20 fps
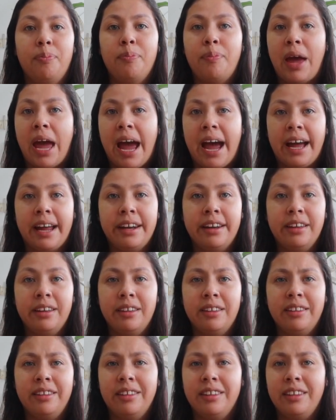bad.
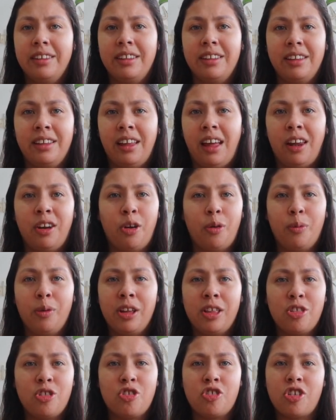No
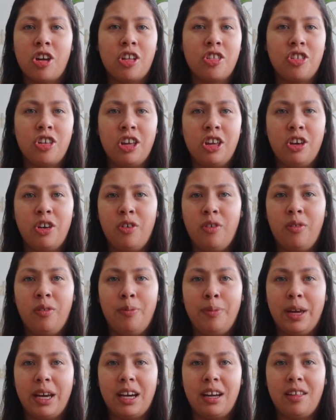one's judging
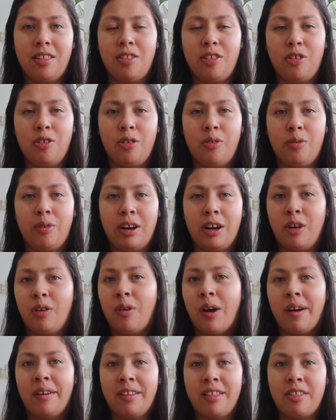you because you don't want to
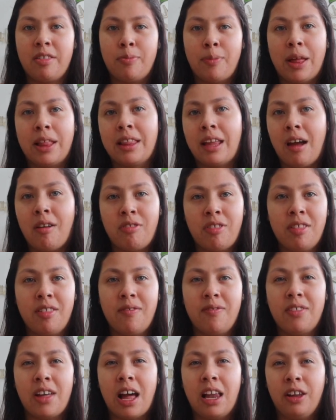go out and spend thousands
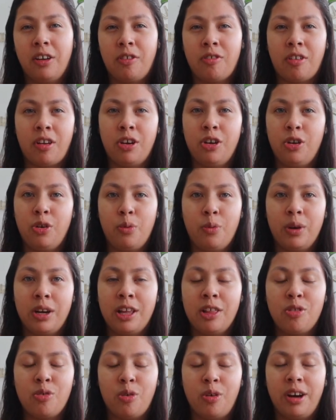of dollars on new
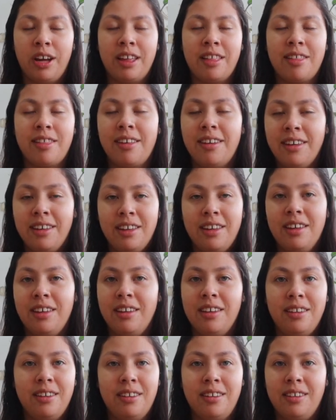wooden toys.
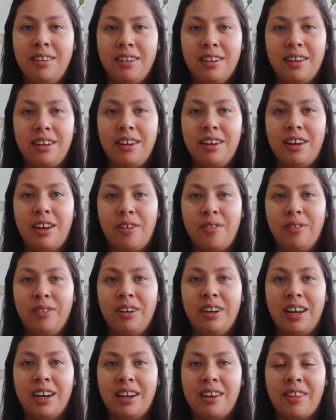No,
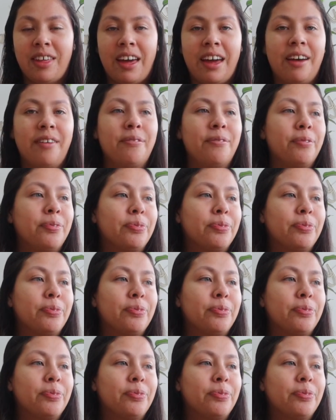none of that.